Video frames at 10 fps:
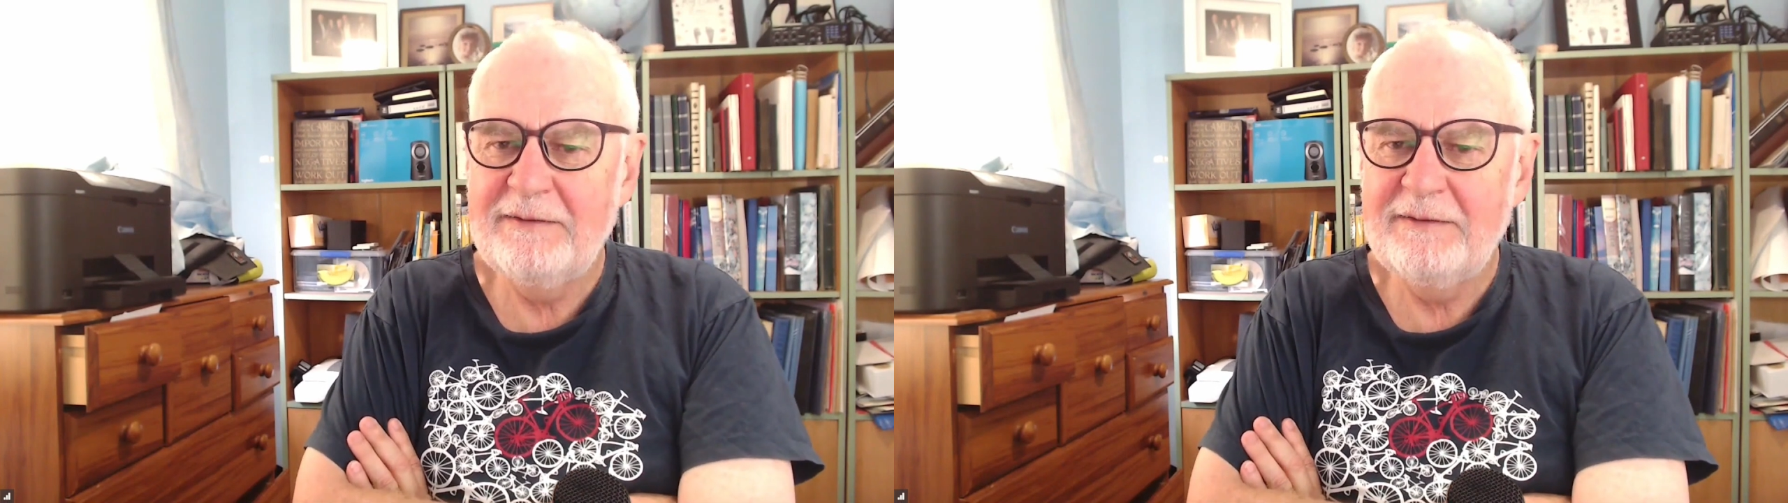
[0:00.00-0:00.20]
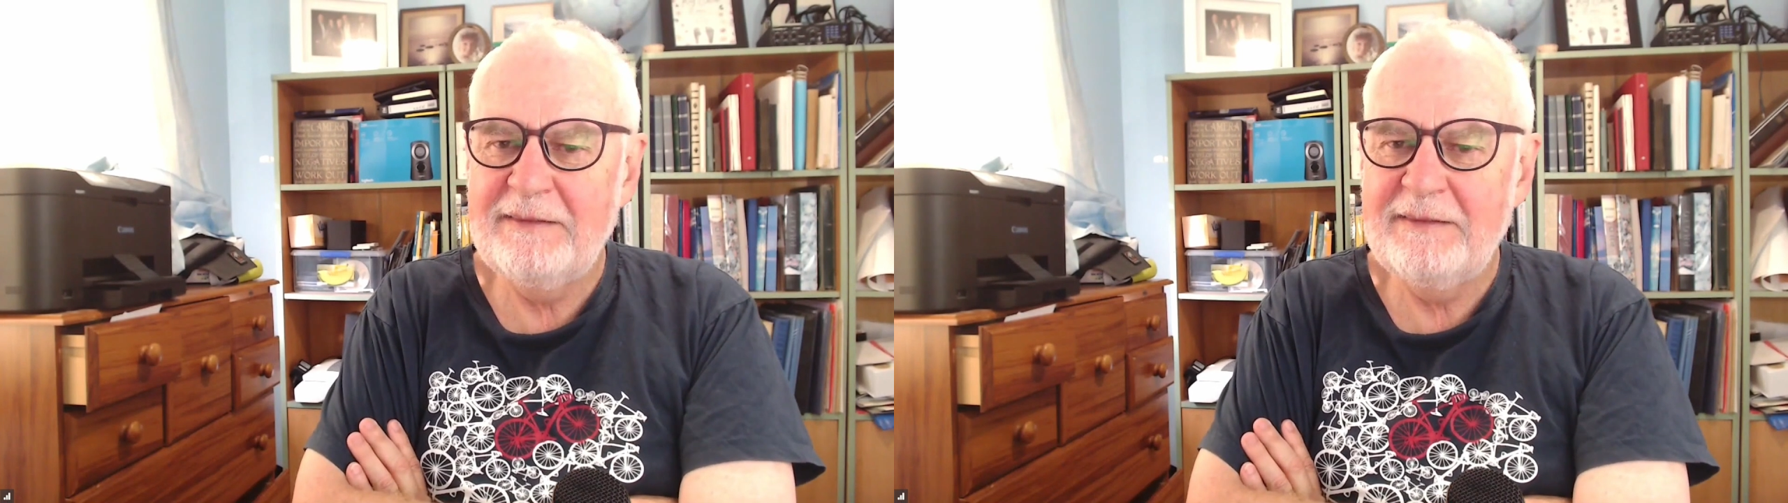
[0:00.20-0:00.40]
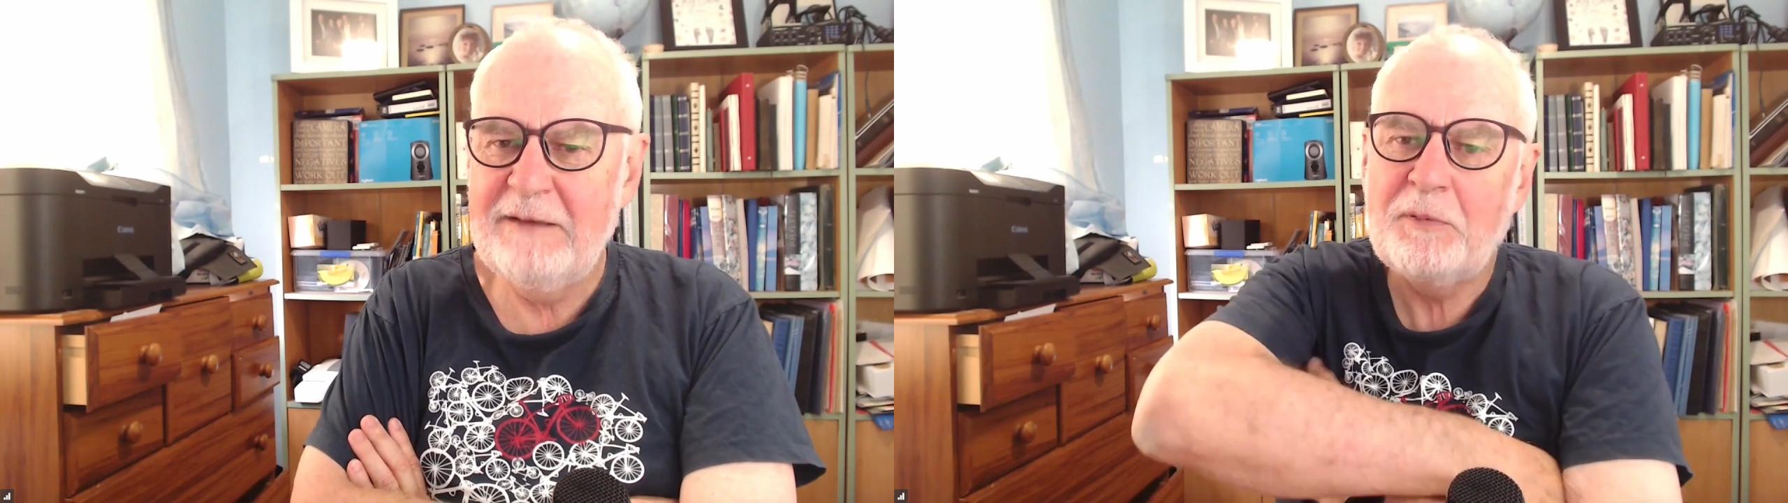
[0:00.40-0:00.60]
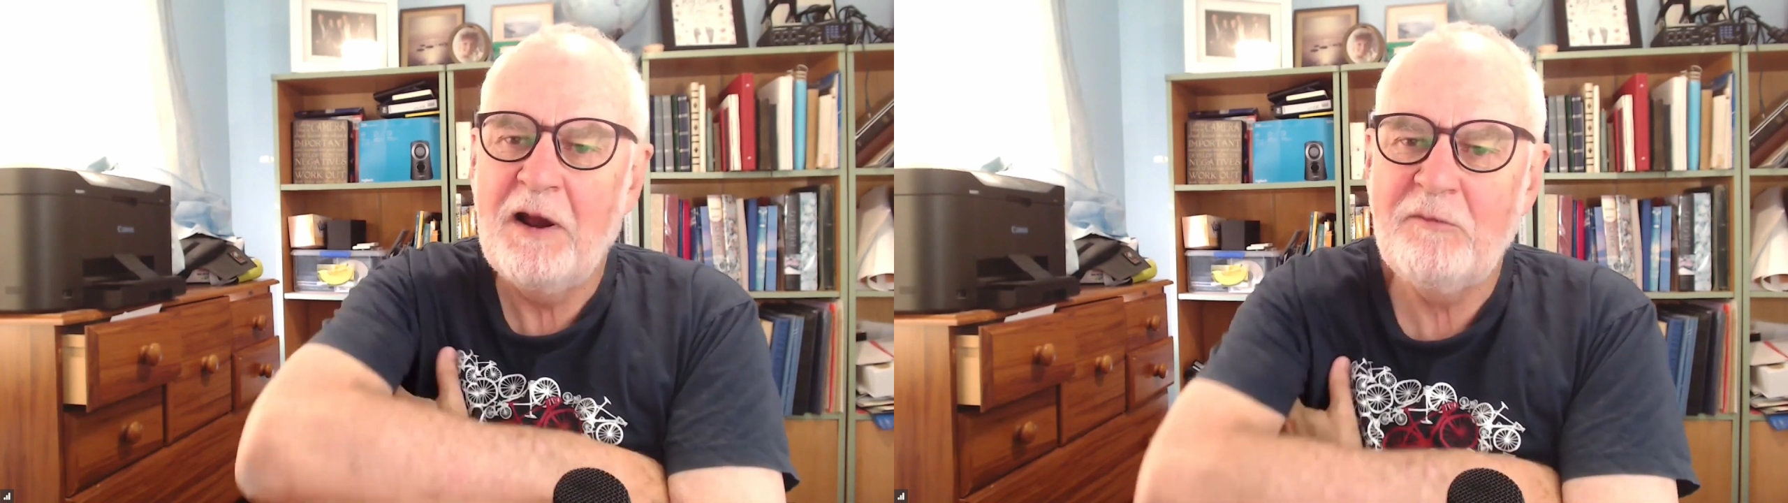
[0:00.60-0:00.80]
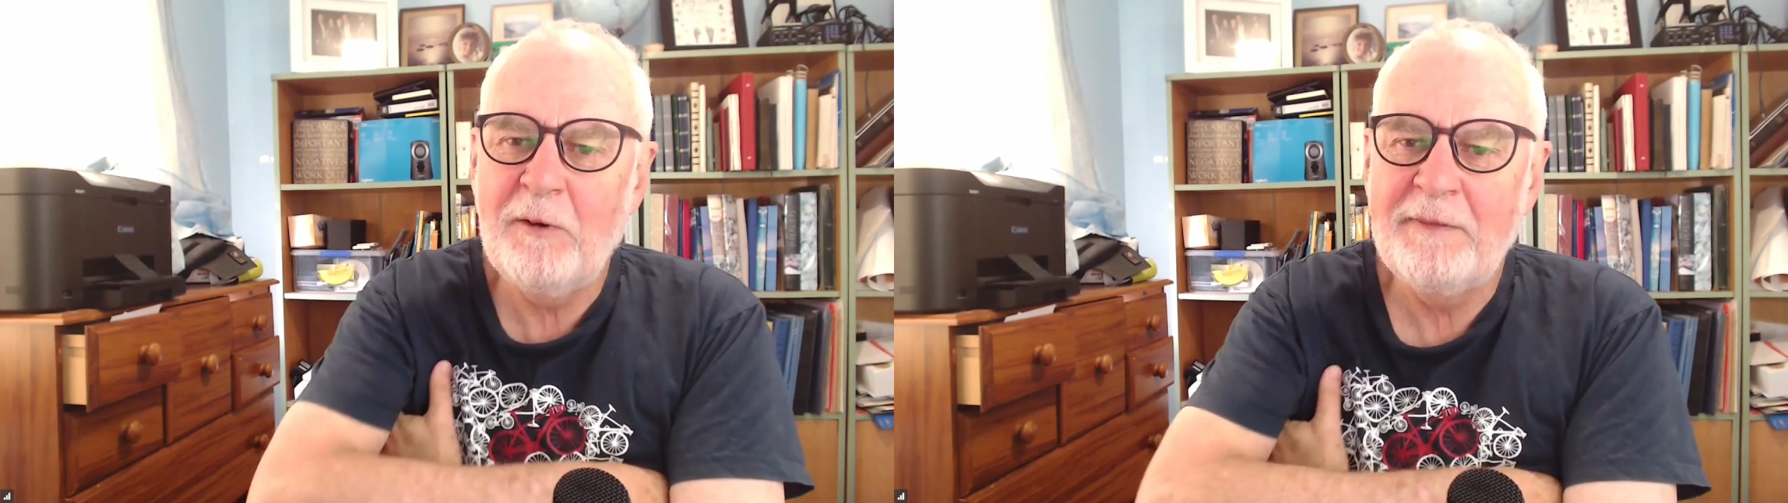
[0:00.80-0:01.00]
a
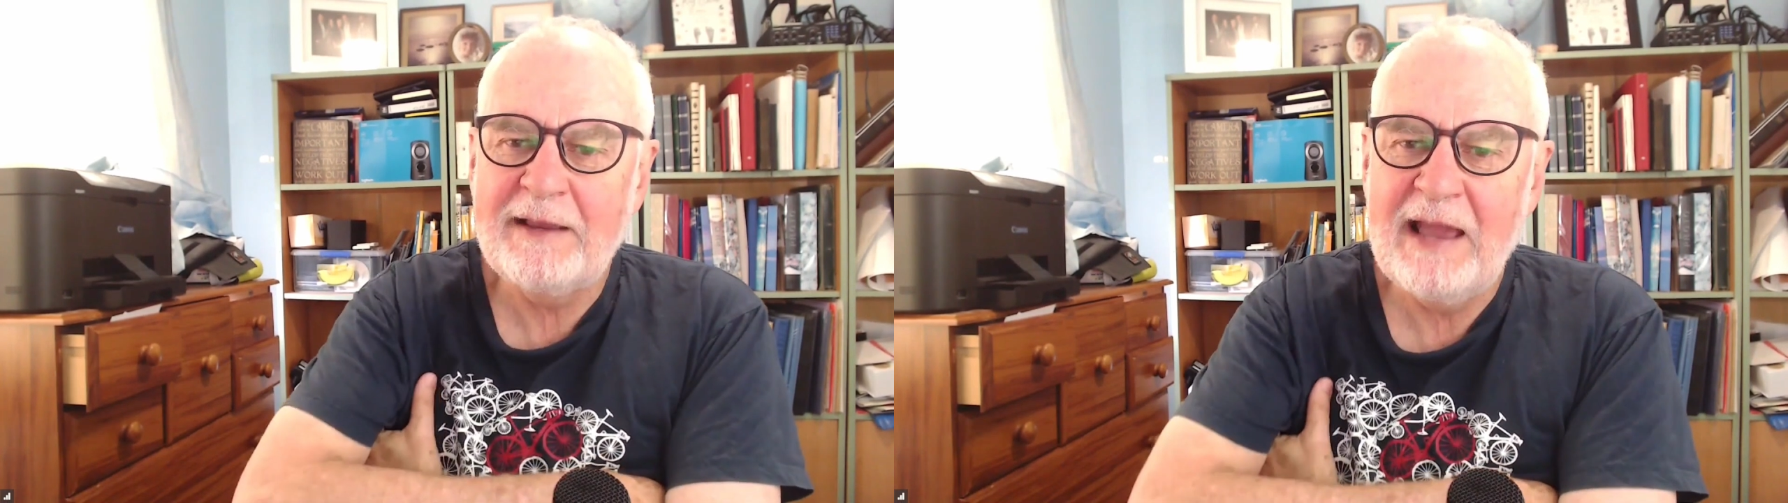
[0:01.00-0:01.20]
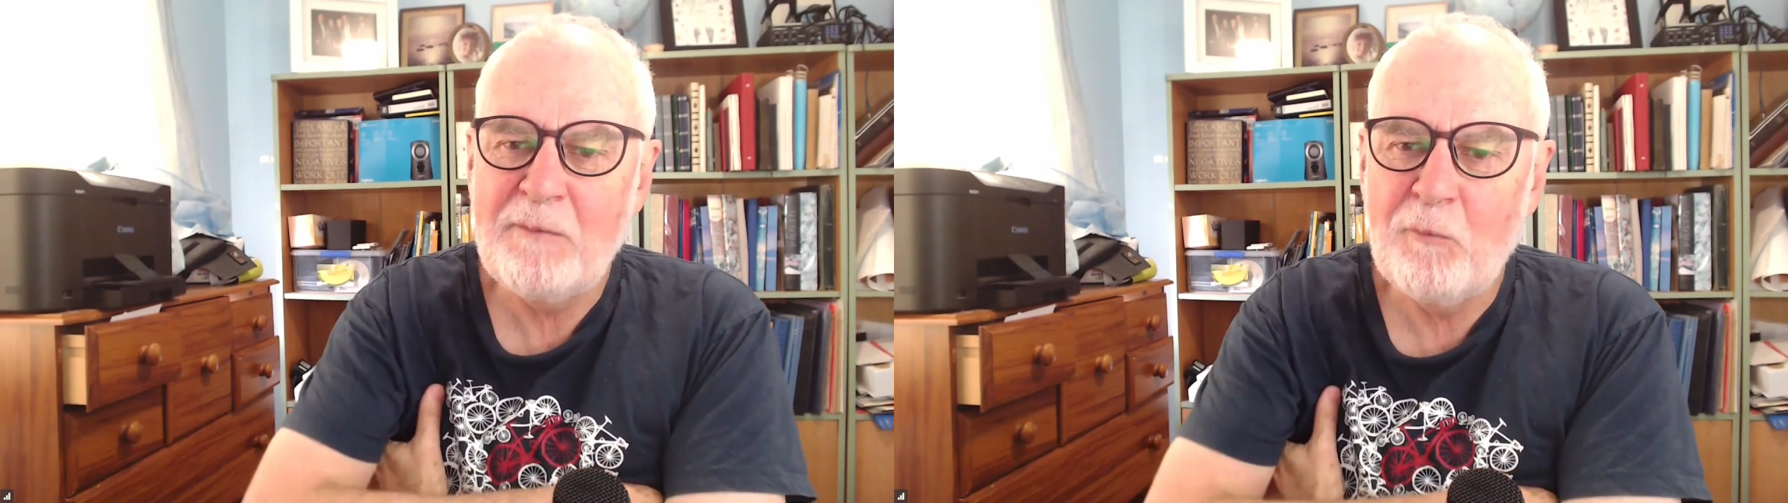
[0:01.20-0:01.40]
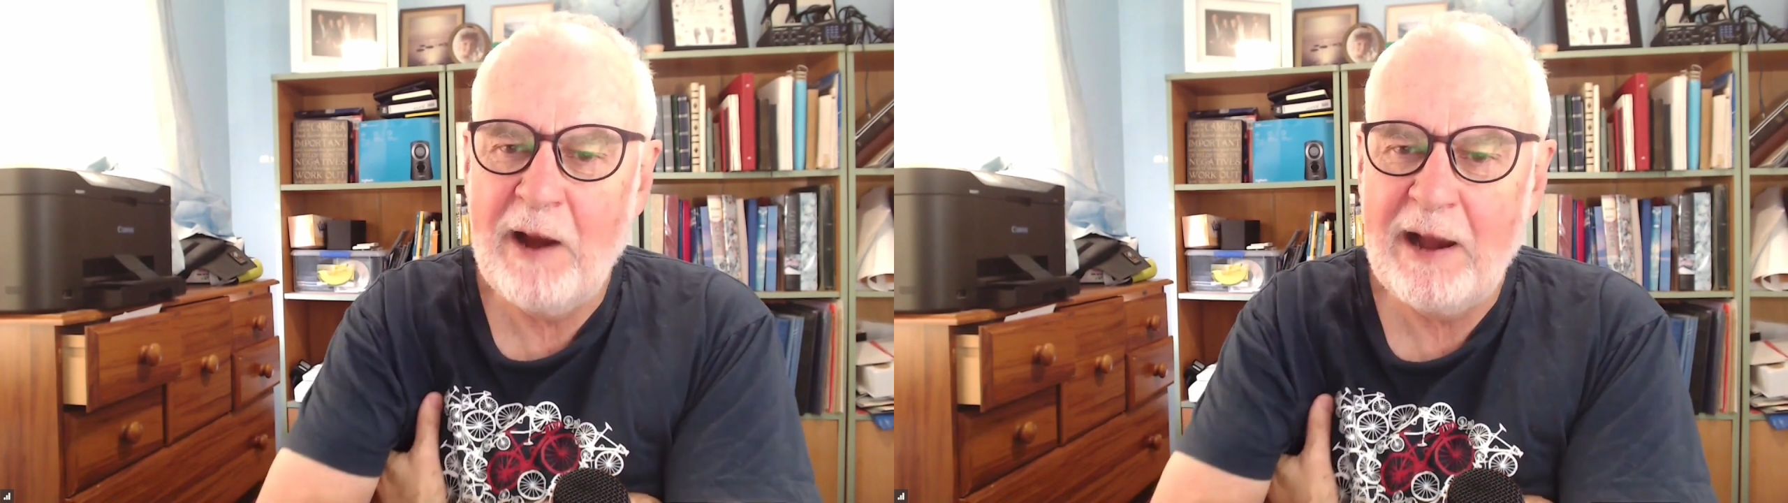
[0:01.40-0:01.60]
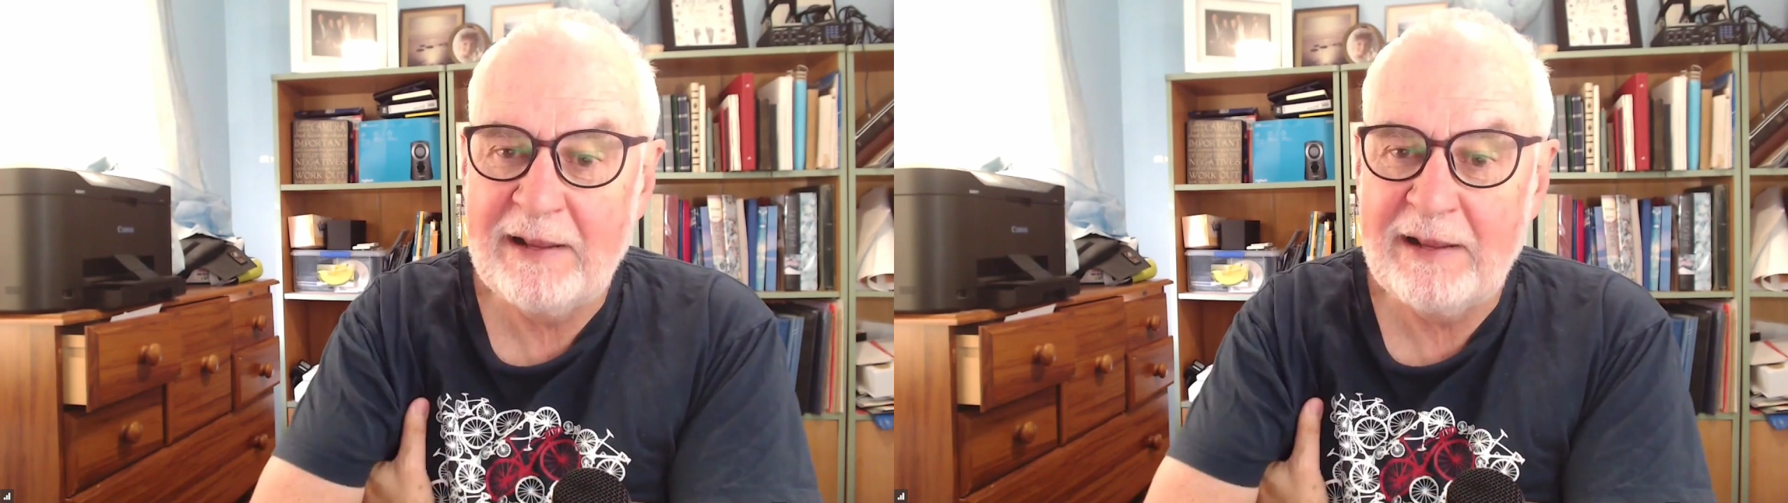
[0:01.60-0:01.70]
surprise one that came